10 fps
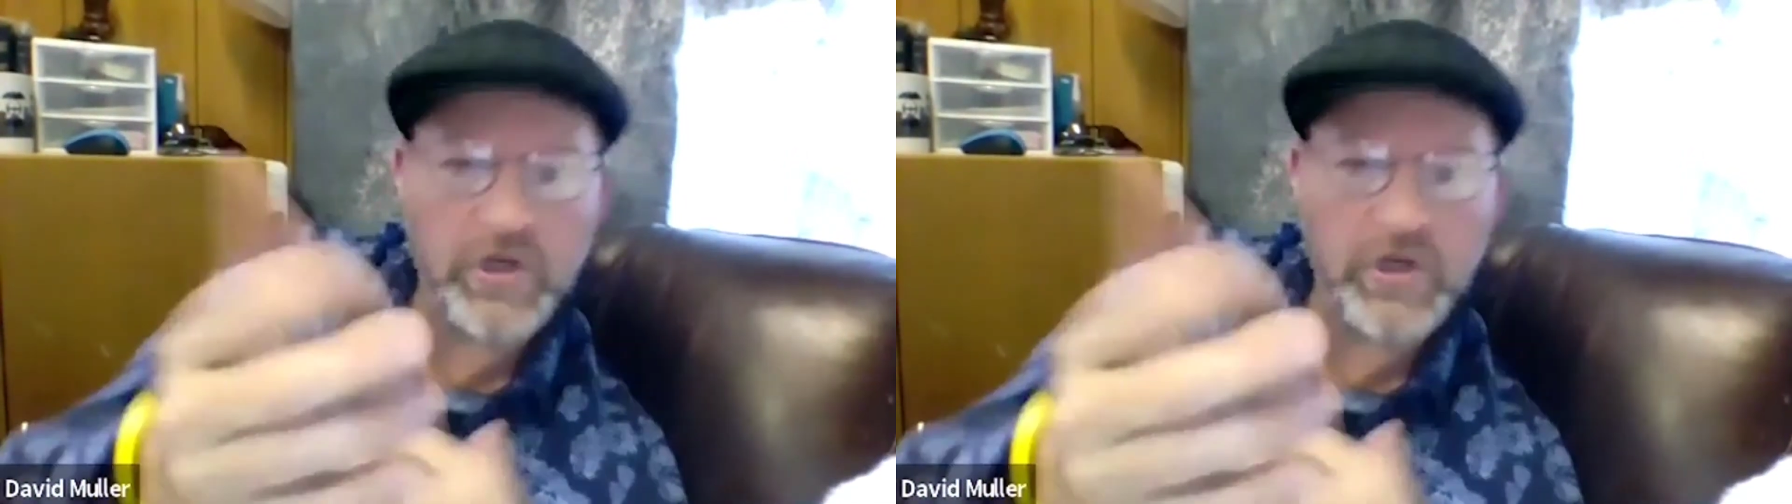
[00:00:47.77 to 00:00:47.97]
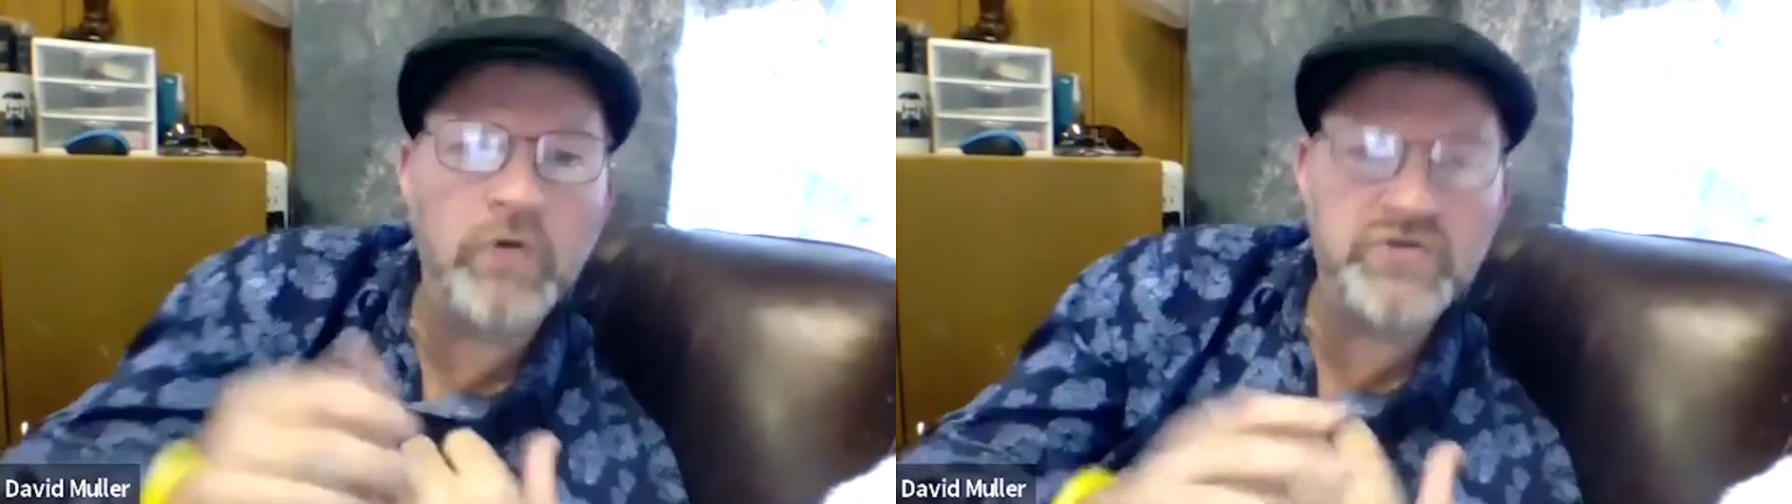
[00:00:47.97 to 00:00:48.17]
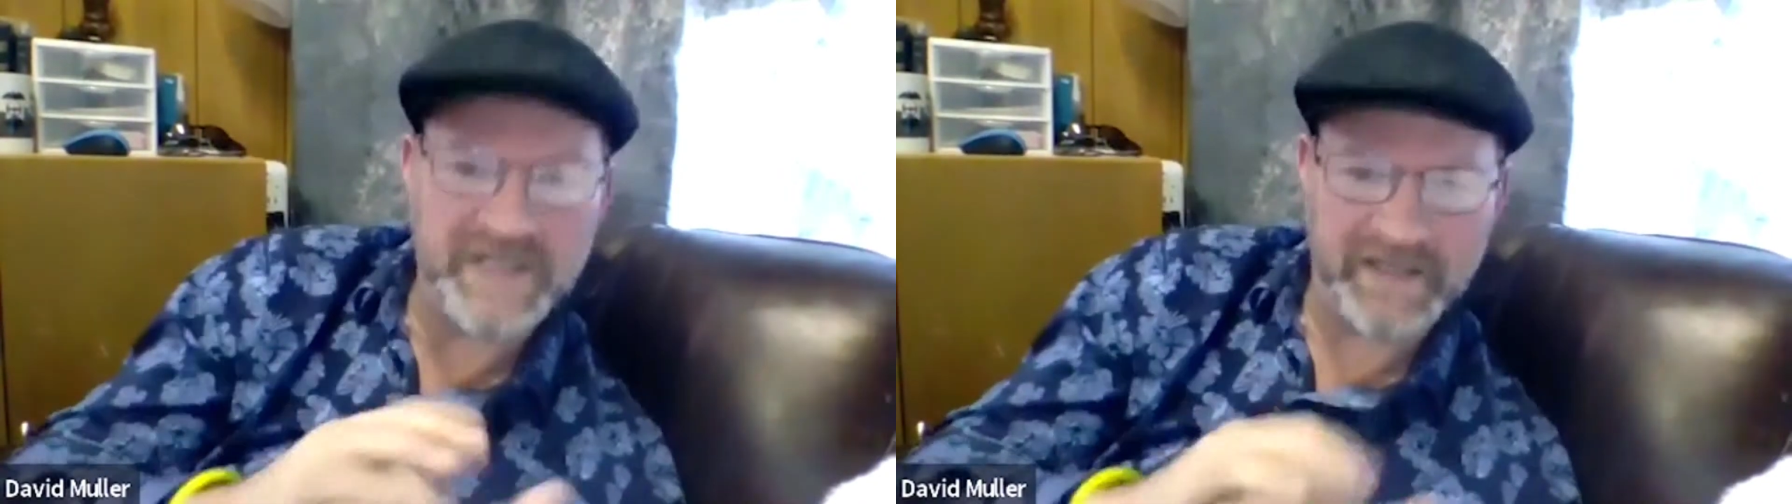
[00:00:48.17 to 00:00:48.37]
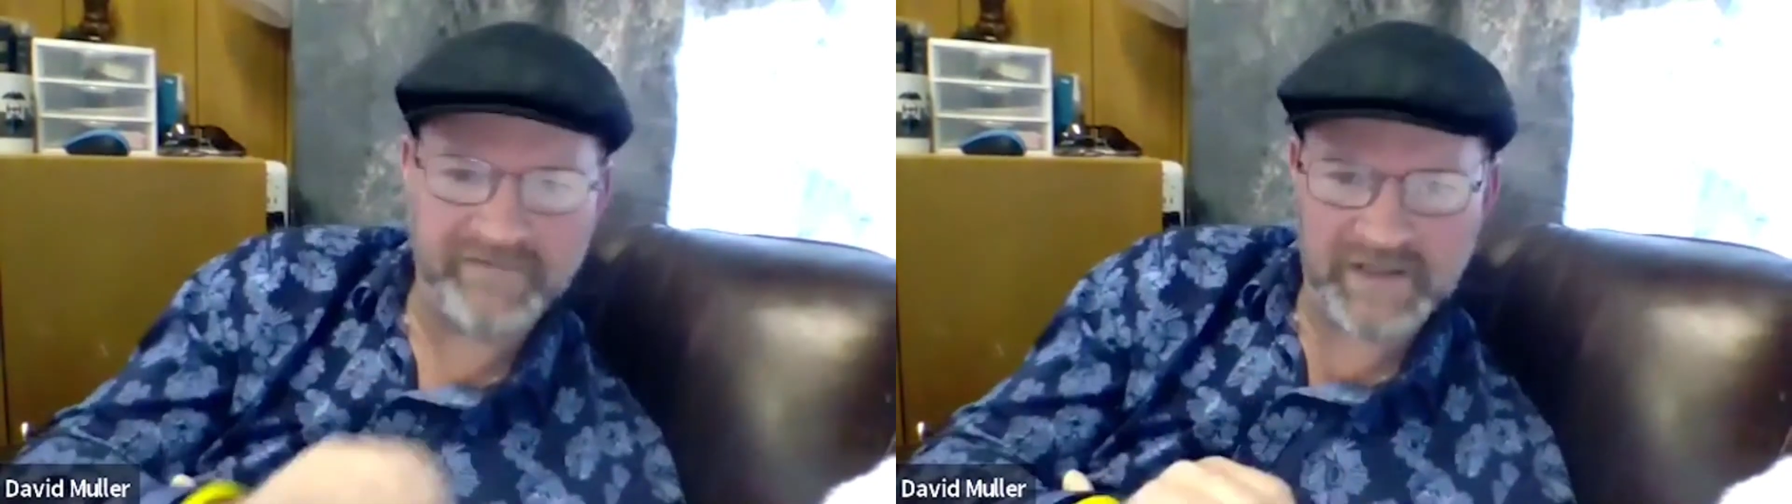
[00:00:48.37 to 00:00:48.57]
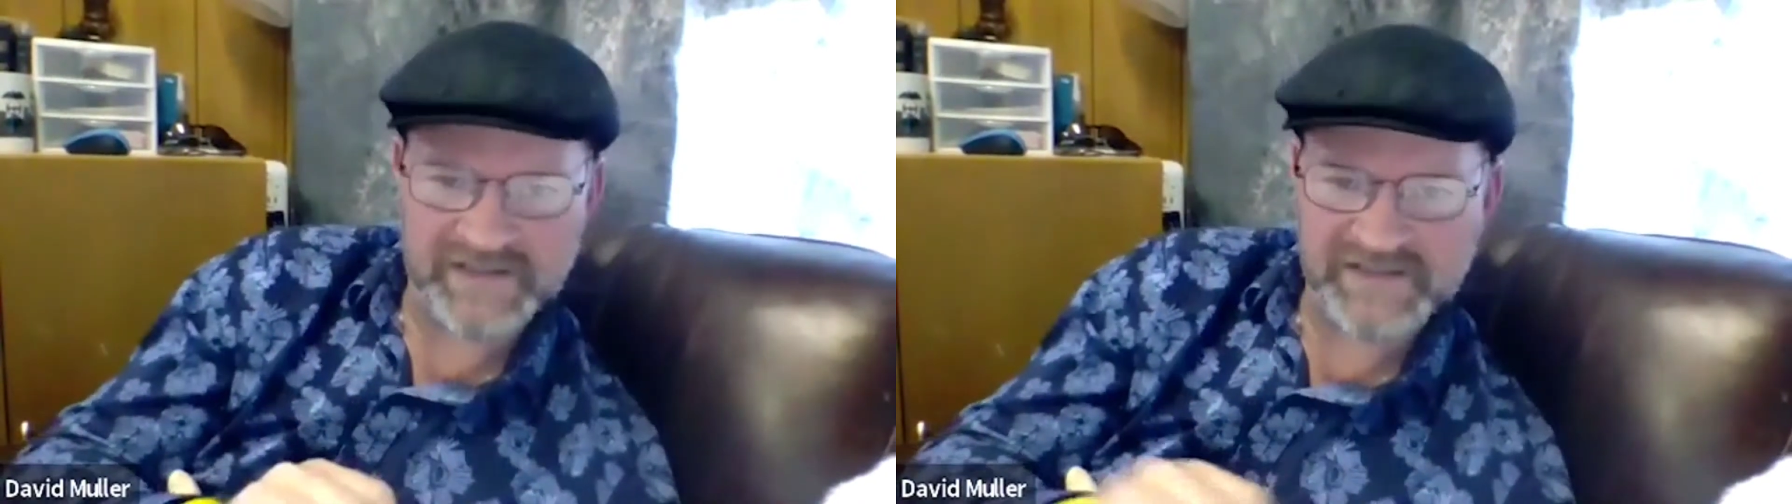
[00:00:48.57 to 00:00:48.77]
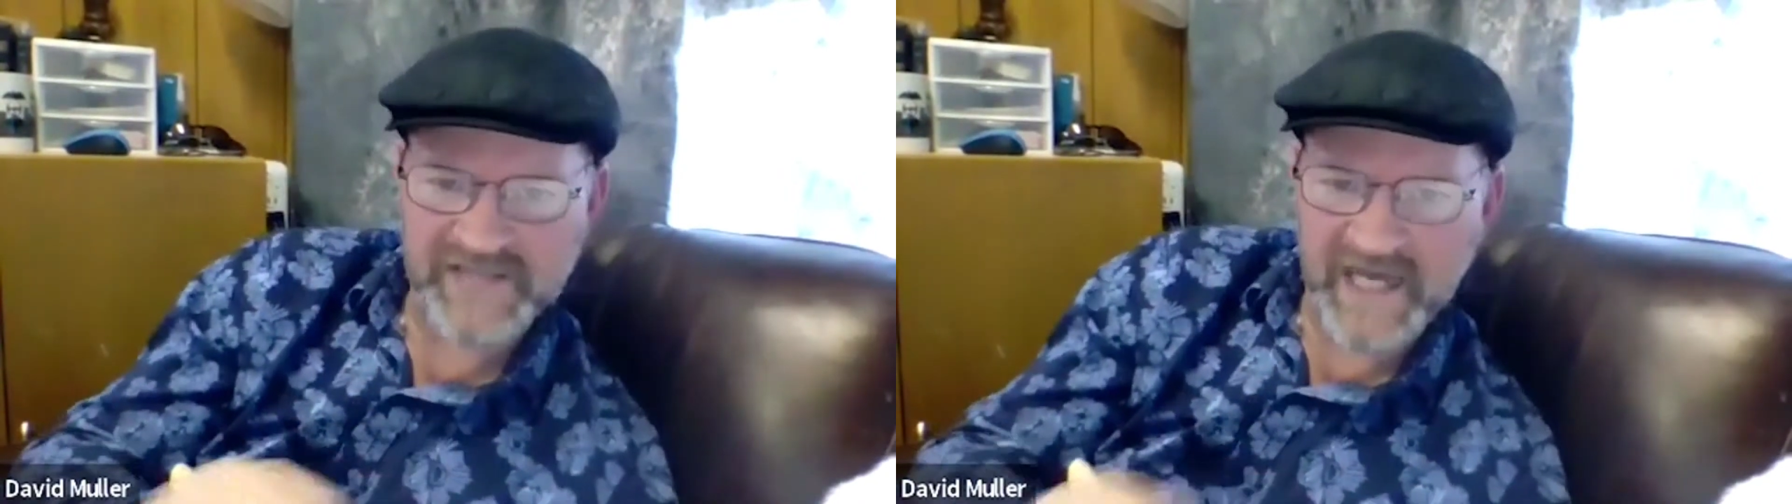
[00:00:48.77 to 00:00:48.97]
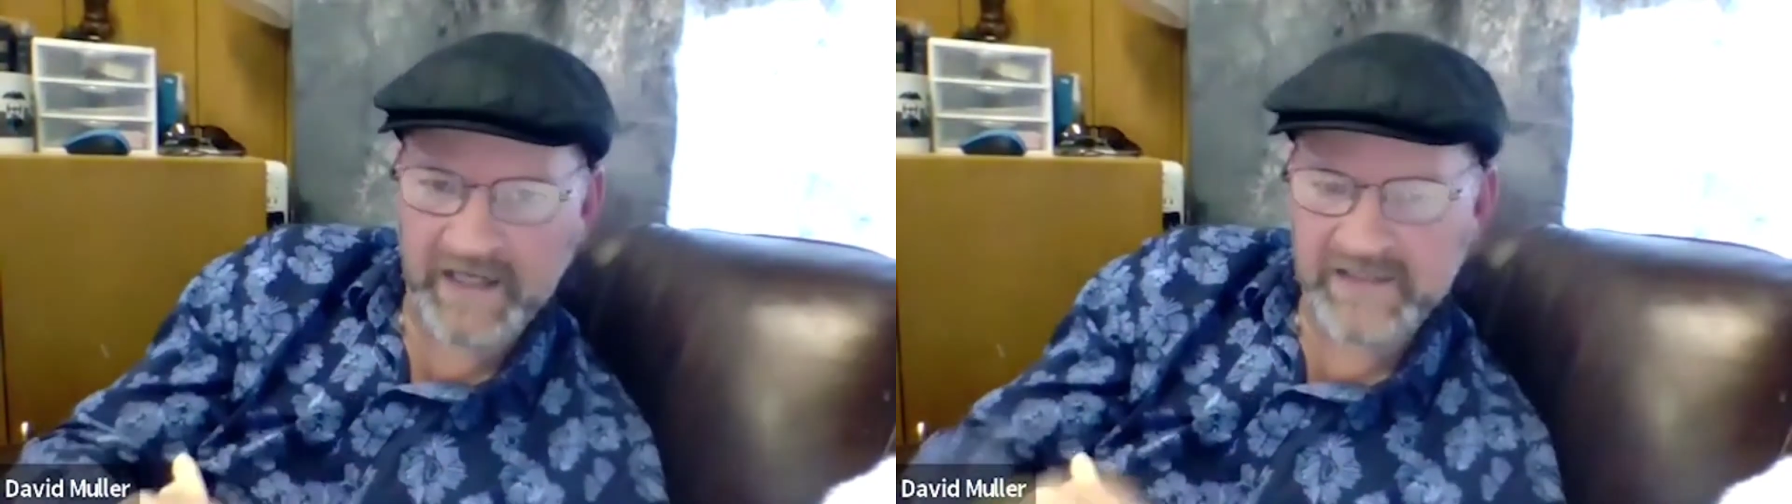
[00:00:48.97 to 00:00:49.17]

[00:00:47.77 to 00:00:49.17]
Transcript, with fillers: coaching, for instance, that kind of